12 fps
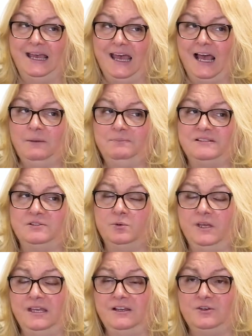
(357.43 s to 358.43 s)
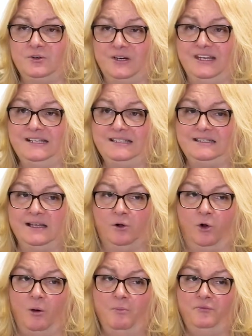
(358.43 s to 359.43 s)
helps to increase the
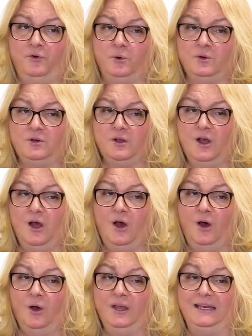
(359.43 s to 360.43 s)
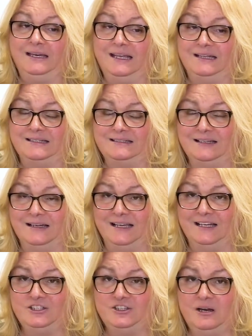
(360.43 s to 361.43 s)
comfort in
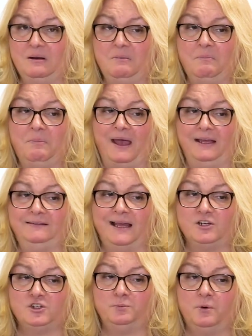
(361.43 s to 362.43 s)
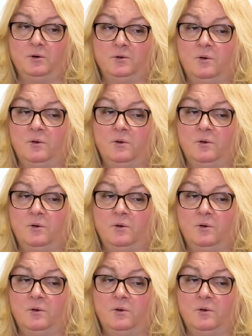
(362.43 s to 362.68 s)
installation by dashboard